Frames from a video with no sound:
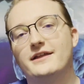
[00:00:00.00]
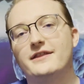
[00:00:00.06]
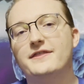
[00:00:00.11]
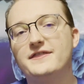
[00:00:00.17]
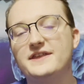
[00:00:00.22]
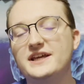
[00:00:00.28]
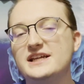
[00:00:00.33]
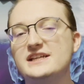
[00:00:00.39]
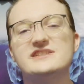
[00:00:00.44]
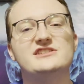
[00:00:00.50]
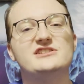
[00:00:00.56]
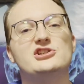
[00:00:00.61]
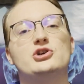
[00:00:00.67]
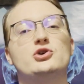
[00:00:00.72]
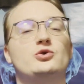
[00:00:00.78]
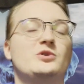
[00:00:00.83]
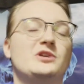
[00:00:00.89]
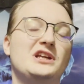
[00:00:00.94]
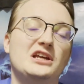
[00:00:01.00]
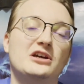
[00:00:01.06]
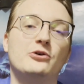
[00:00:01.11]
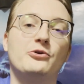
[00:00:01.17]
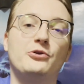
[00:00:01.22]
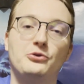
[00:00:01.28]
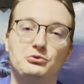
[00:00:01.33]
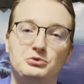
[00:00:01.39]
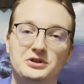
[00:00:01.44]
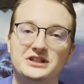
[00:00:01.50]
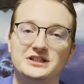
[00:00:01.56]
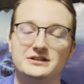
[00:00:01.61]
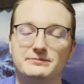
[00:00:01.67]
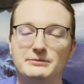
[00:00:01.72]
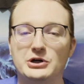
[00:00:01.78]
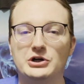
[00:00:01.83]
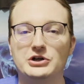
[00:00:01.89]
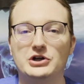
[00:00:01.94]
These new Neo 3
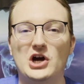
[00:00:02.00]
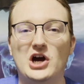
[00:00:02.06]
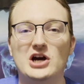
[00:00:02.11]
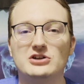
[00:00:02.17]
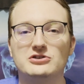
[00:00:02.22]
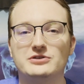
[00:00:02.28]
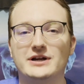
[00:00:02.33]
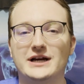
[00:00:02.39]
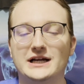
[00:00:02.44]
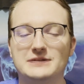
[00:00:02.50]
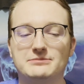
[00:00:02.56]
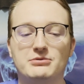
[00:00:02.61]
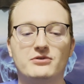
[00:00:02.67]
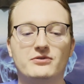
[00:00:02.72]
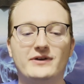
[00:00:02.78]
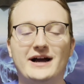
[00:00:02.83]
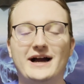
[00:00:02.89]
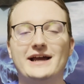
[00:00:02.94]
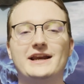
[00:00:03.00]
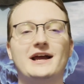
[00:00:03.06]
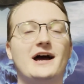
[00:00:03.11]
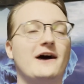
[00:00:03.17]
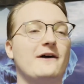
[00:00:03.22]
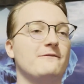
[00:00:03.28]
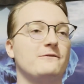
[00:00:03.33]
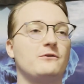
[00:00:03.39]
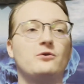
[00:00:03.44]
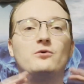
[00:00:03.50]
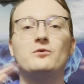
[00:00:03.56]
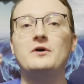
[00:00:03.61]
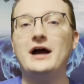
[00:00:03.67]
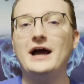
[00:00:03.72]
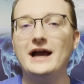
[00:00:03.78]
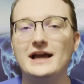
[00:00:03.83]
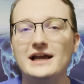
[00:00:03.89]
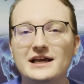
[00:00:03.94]
smart contracts provide a
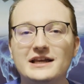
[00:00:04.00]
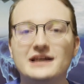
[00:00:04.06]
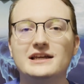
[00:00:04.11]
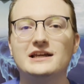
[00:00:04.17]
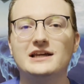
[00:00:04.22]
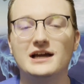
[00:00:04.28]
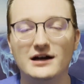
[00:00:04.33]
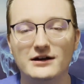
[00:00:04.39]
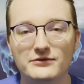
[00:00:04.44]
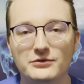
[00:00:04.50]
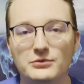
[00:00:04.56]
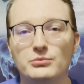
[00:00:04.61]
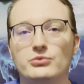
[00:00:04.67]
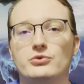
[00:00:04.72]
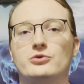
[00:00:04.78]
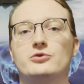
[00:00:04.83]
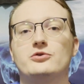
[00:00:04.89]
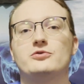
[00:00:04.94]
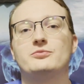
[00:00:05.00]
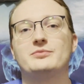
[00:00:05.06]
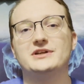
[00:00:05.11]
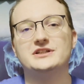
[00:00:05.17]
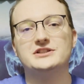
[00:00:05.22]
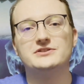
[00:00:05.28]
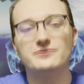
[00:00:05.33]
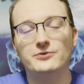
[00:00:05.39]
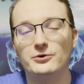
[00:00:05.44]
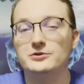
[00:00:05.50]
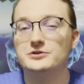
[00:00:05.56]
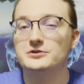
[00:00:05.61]
variety of improvements for